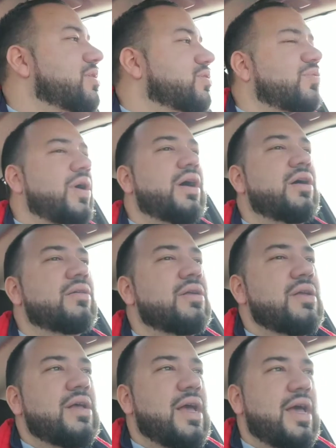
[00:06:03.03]
as well
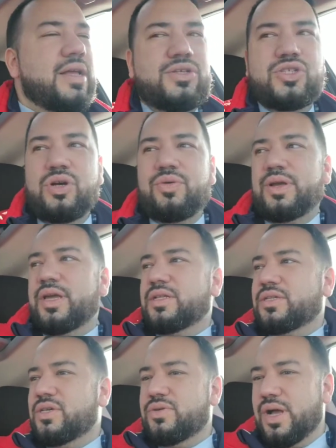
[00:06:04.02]
and showing it
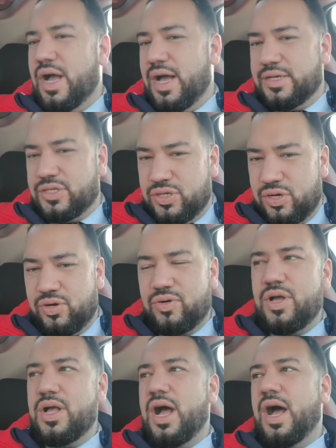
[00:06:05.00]
to you guys. So
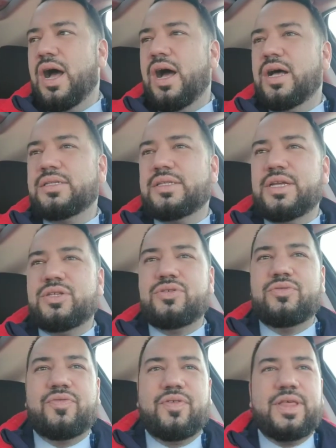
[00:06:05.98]
stay
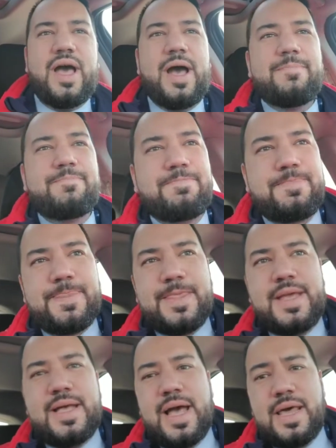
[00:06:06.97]
tuned for that.
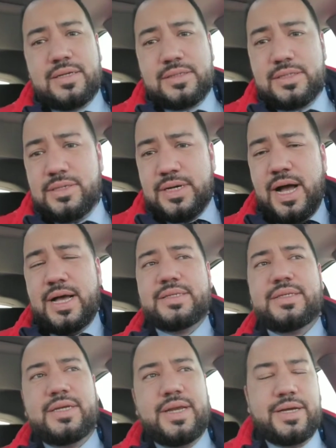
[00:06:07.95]
I'll see you guys
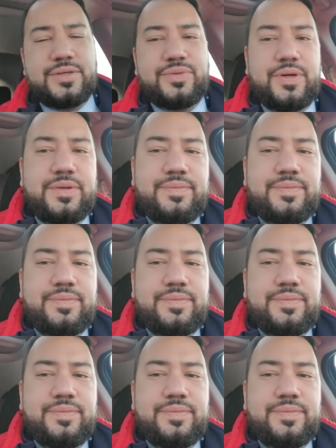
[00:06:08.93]
in the next one.